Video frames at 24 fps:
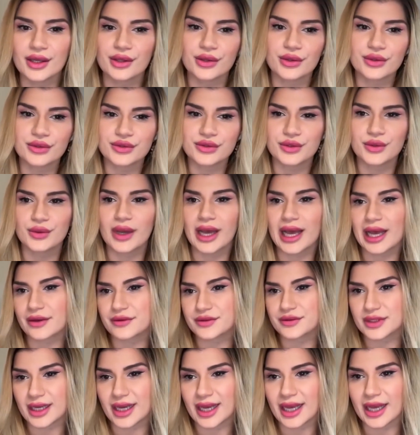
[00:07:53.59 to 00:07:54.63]
you do
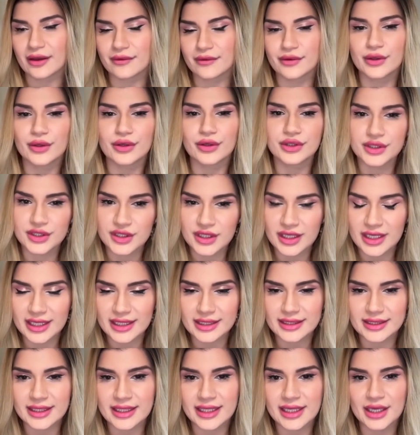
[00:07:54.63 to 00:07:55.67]
have to have your
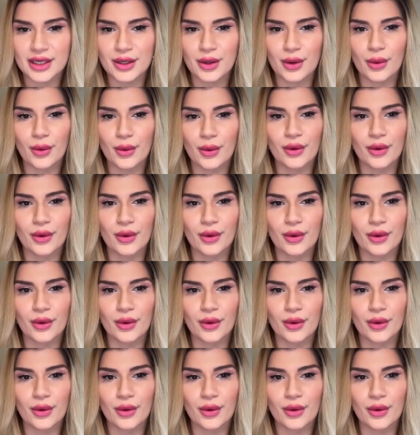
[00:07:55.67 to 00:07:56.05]
GED